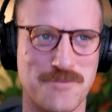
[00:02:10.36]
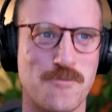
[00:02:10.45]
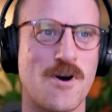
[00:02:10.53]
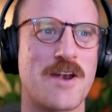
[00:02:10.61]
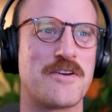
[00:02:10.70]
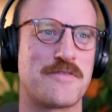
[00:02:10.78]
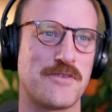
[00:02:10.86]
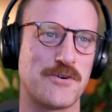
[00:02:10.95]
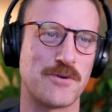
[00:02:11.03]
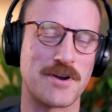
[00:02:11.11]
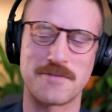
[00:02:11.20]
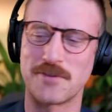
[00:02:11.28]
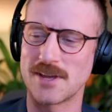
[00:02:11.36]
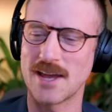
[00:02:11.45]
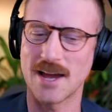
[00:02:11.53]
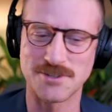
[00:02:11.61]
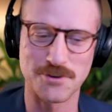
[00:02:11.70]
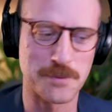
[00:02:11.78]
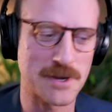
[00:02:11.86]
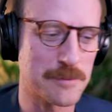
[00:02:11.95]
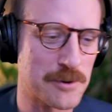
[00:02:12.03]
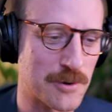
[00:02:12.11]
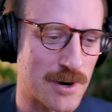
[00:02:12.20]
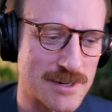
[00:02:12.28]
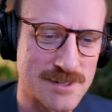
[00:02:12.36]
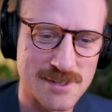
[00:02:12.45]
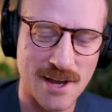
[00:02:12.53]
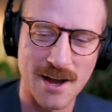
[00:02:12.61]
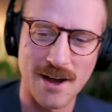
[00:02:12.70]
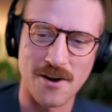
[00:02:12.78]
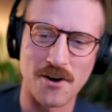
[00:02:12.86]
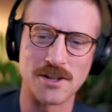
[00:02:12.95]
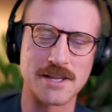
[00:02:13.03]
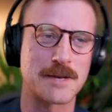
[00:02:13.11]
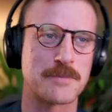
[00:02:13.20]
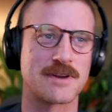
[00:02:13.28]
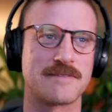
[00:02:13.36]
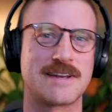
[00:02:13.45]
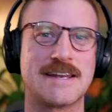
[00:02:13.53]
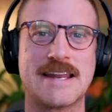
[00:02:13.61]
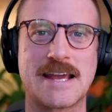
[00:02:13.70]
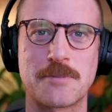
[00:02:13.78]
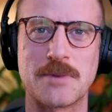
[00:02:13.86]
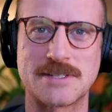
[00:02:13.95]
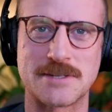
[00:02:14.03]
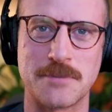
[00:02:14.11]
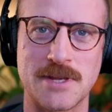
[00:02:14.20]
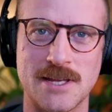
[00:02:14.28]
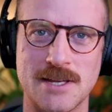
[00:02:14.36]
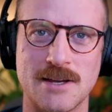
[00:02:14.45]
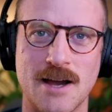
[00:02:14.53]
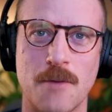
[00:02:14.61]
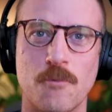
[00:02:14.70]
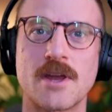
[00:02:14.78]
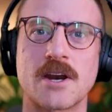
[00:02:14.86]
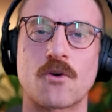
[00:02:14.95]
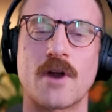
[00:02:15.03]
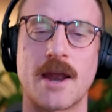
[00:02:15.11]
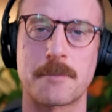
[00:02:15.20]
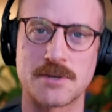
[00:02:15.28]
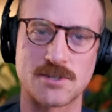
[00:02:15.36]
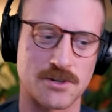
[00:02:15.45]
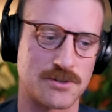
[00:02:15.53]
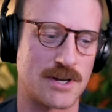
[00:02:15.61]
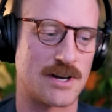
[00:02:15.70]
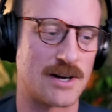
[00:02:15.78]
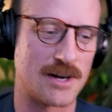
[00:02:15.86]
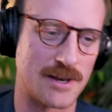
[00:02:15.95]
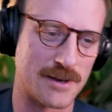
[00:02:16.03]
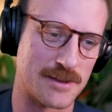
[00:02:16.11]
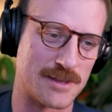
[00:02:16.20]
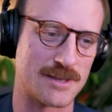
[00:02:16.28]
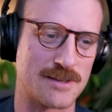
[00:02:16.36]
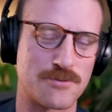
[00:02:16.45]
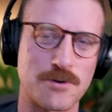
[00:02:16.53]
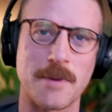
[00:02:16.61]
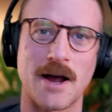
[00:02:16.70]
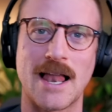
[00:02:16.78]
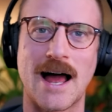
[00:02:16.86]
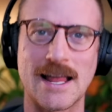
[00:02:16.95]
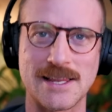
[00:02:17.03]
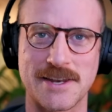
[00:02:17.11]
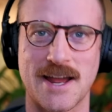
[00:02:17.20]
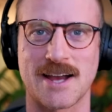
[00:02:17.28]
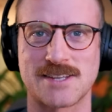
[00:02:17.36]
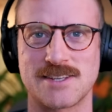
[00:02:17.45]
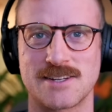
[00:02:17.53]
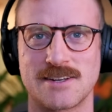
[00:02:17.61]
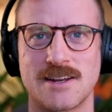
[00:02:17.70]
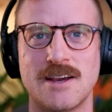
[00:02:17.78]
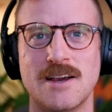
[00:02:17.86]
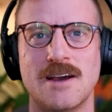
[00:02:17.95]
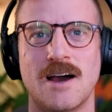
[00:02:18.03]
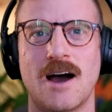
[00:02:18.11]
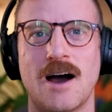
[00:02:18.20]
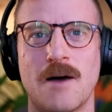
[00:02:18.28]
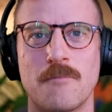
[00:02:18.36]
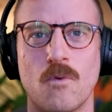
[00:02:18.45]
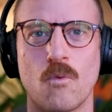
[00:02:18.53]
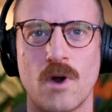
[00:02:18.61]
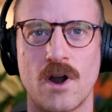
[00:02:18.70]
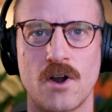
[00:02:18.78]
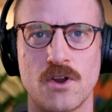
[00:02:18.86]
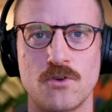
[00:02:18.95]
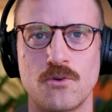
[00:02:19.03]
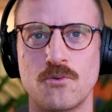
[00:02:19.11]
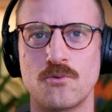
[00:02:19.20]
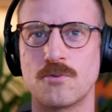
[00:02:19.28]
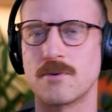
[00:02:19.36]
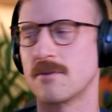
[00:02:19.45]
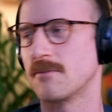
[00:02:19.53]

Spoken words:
Wonderful. Yeah. So BWRs are a little bit of an enigma to me. We had a great episode on the 3 Mile Island accident where you,